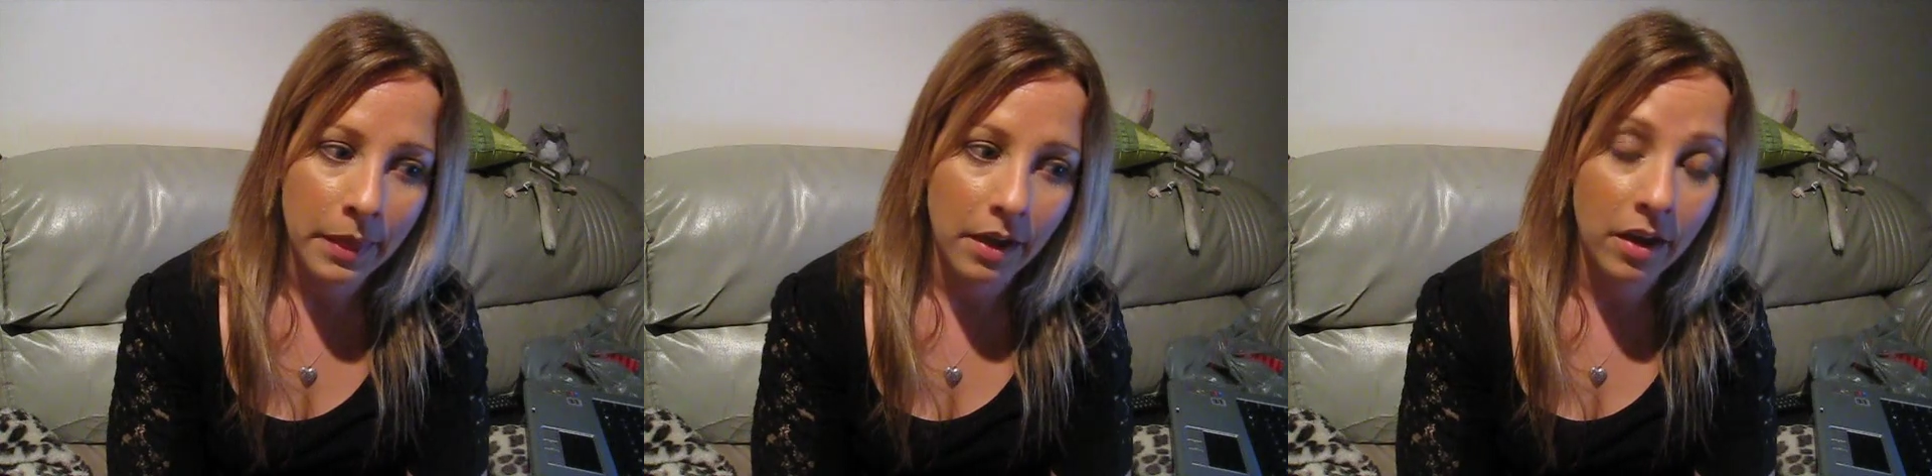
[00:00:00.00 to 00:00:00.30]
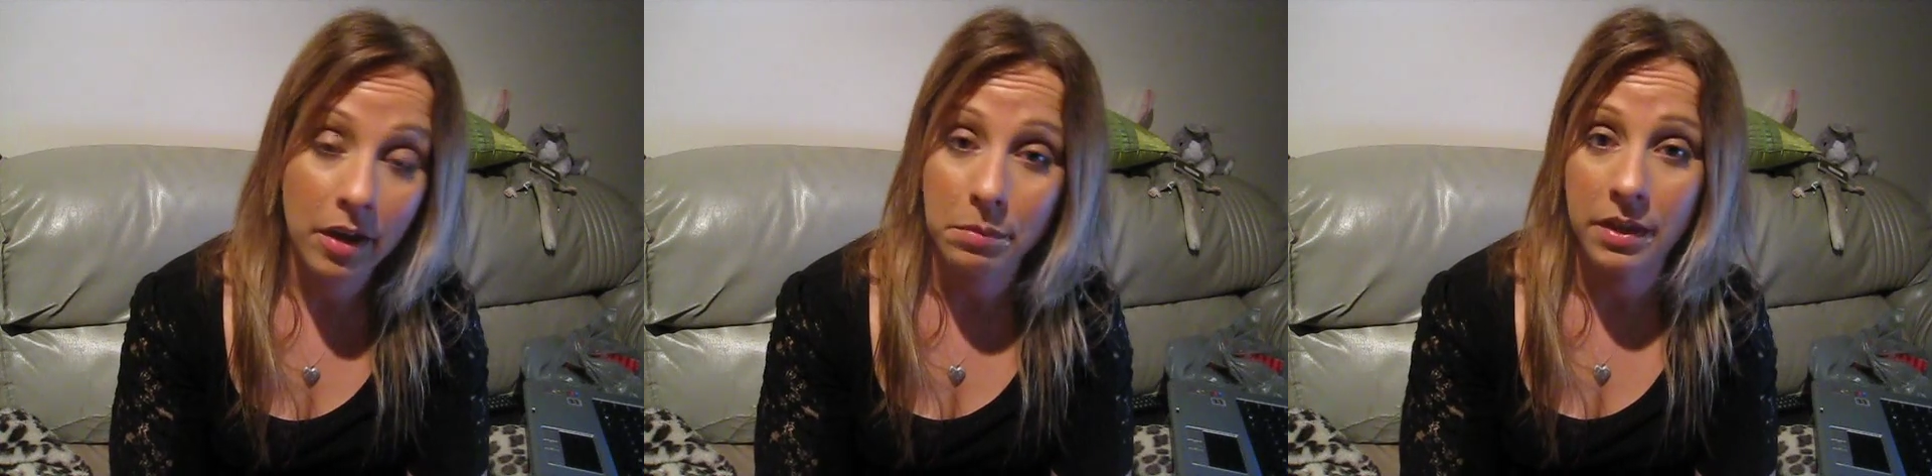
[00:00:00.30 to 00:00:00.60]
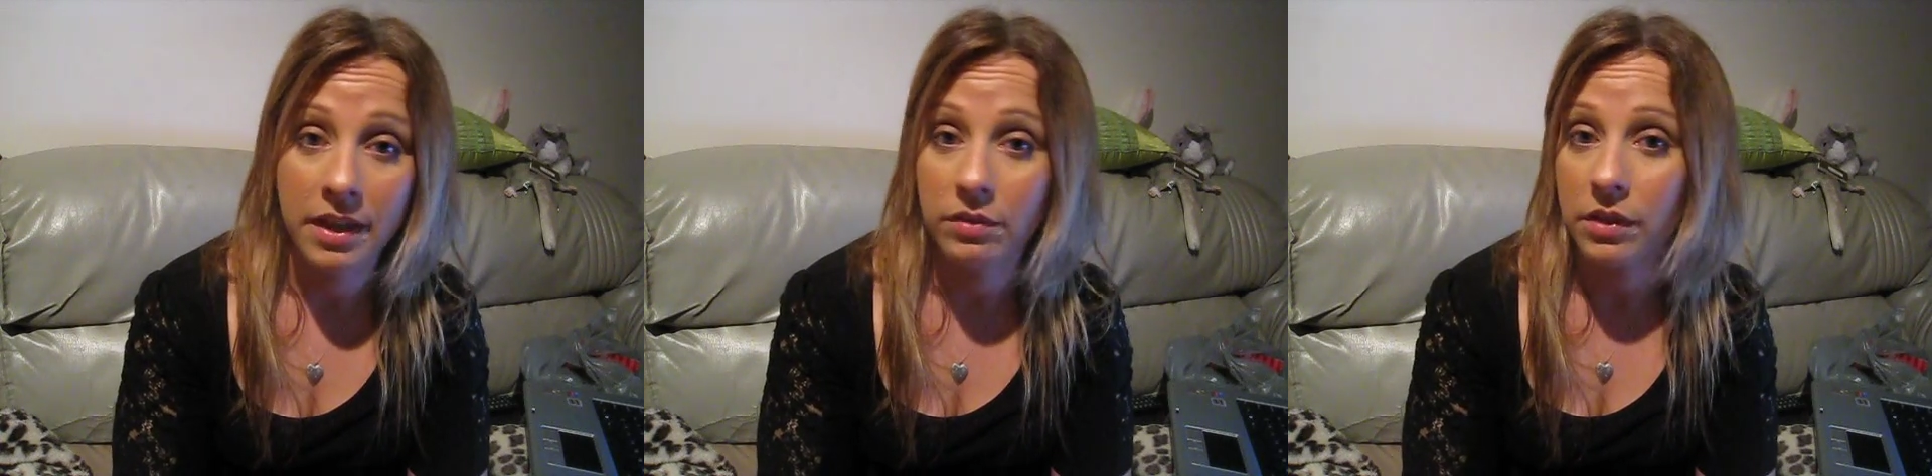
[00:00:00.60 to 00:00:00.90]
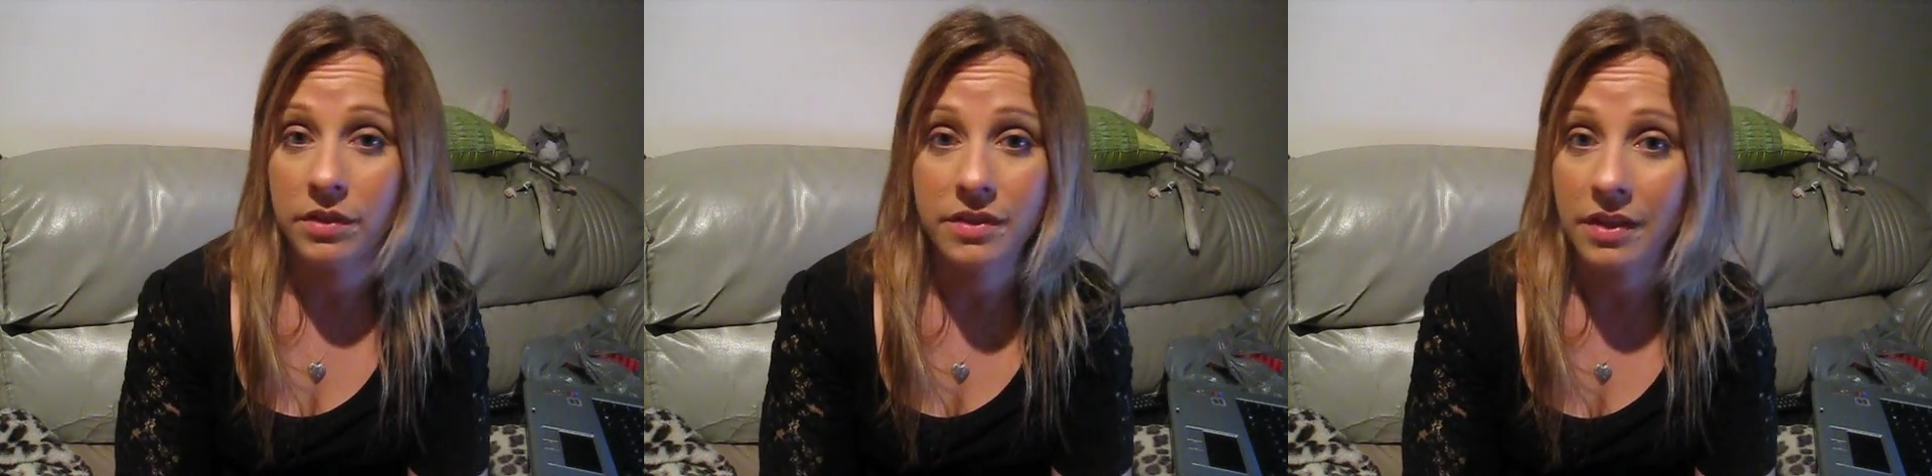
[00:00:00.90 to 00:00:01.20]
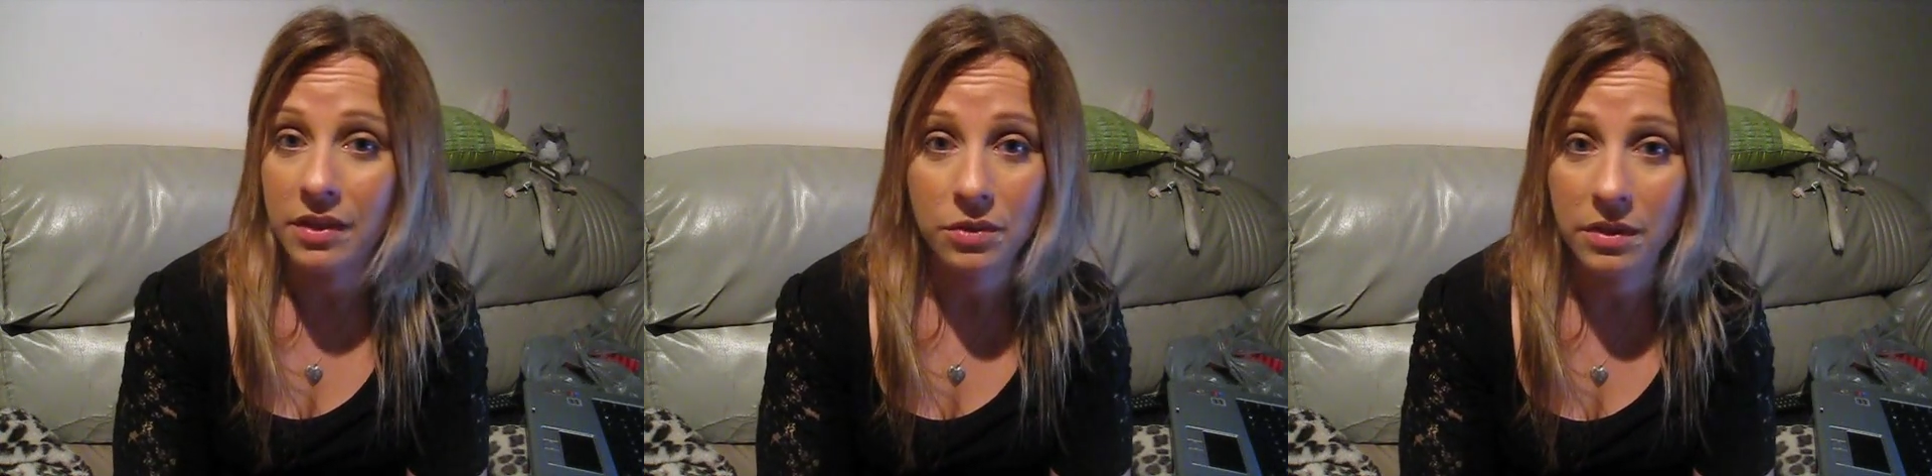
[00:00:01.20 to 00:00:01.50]
I hope I never lose
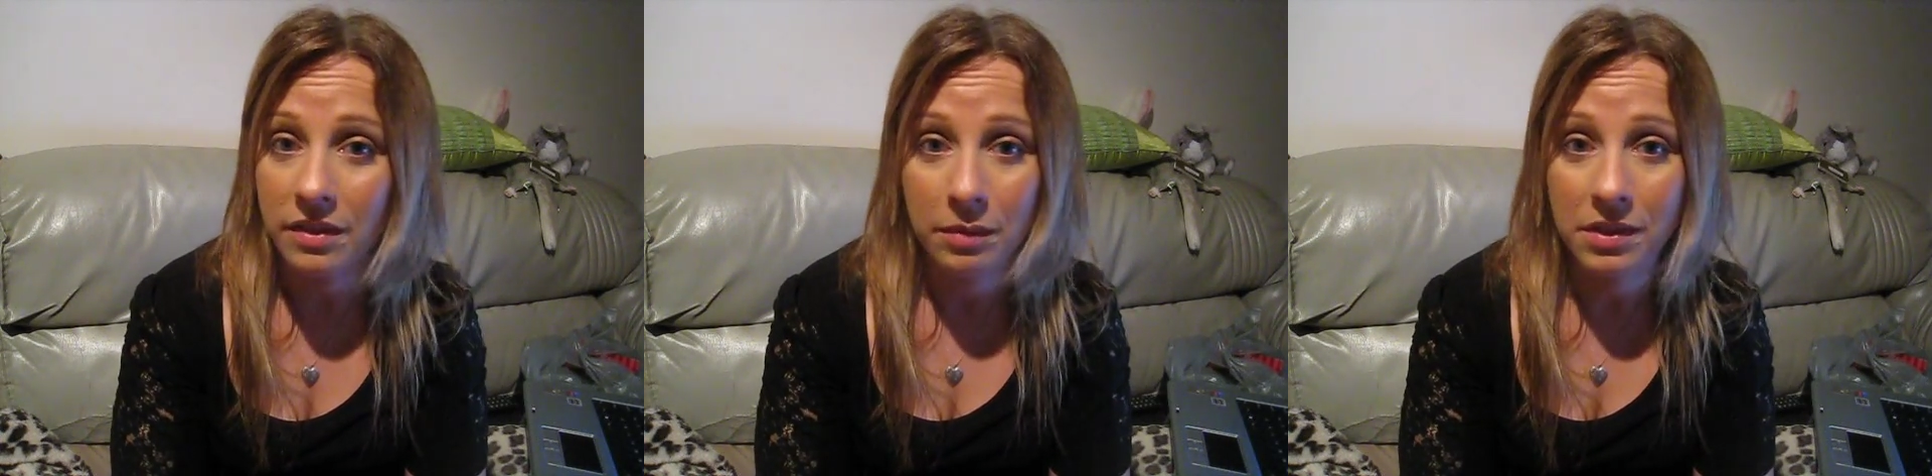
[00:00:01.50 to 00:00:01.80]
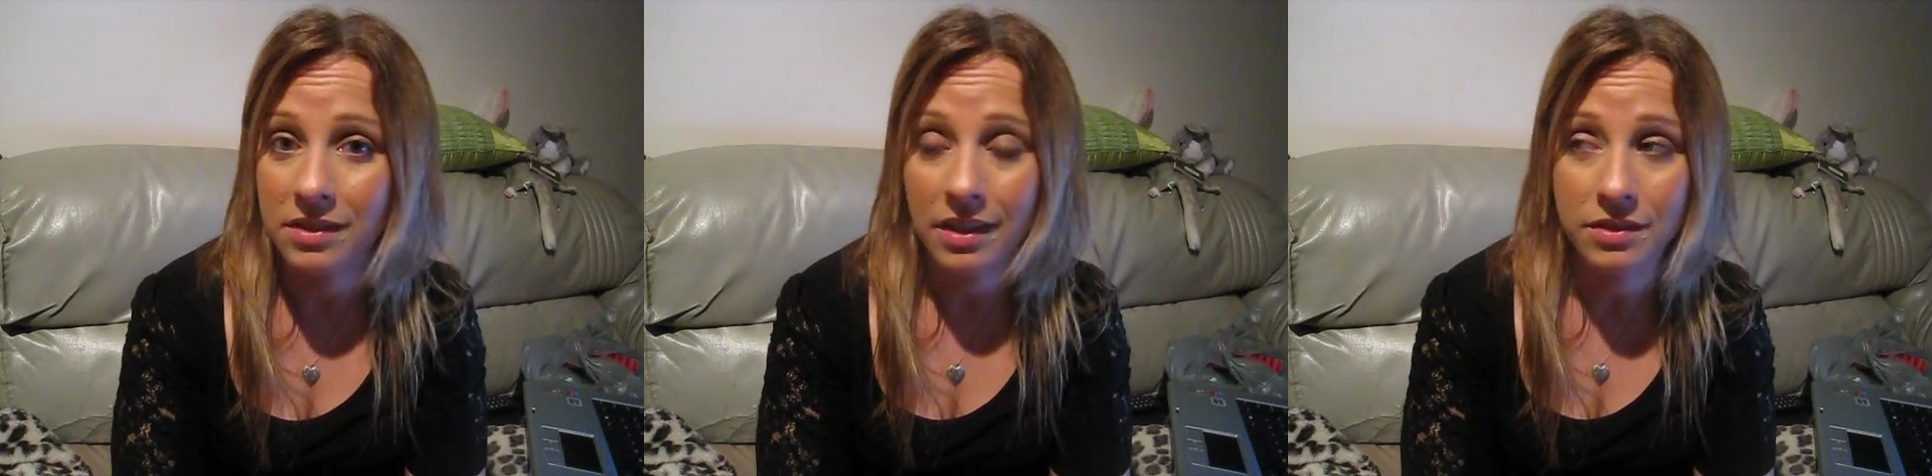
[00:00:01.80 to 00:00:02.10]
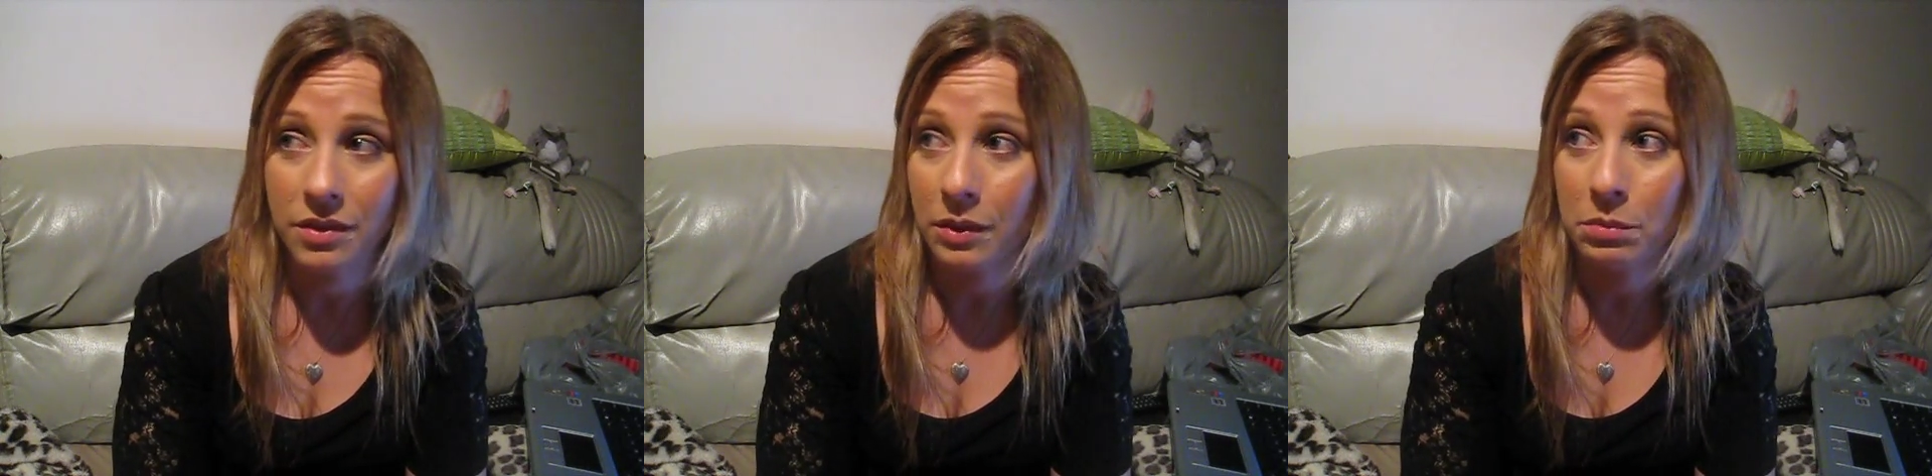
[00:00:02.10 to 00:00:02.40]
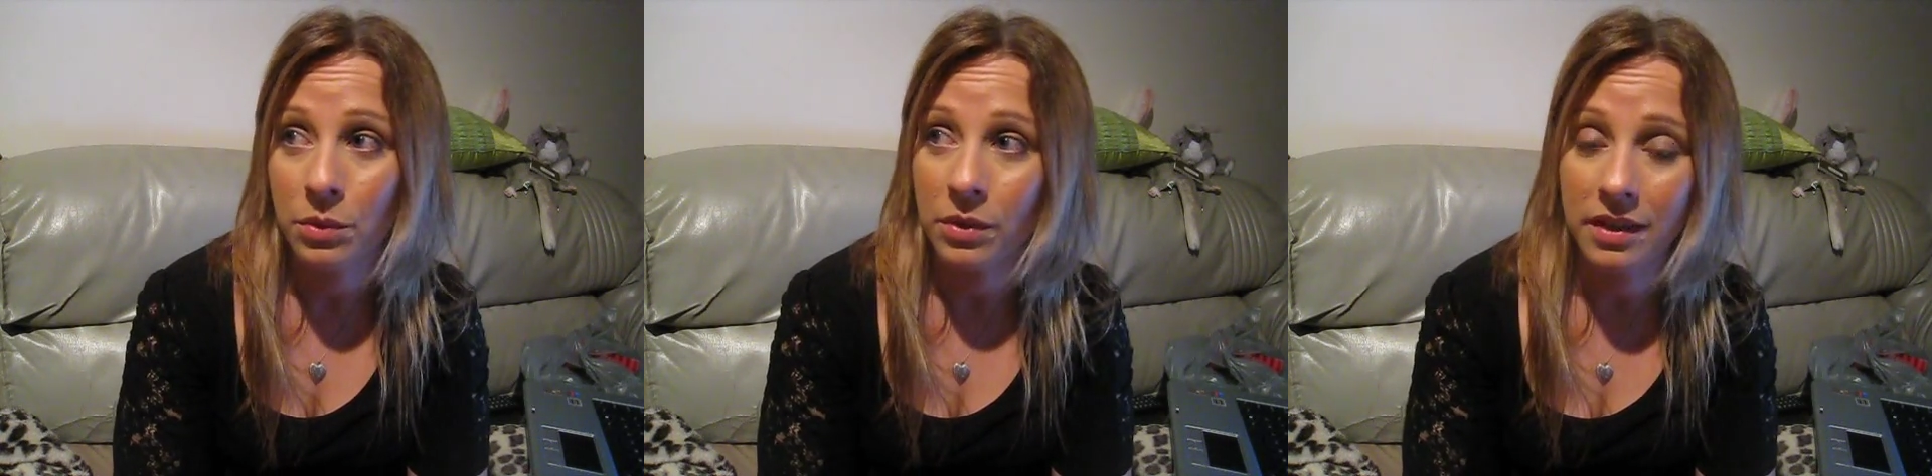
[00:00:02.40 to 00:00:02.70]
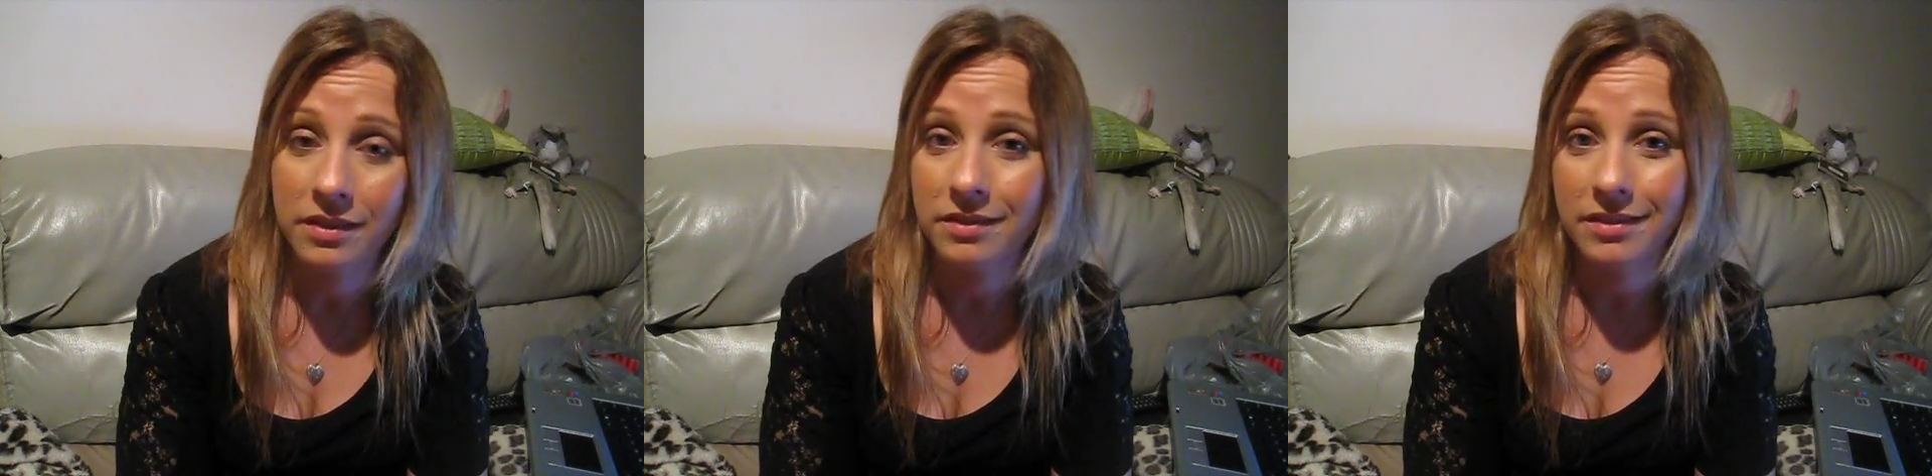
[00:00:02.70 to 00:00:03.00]
touch with them, because that's so important,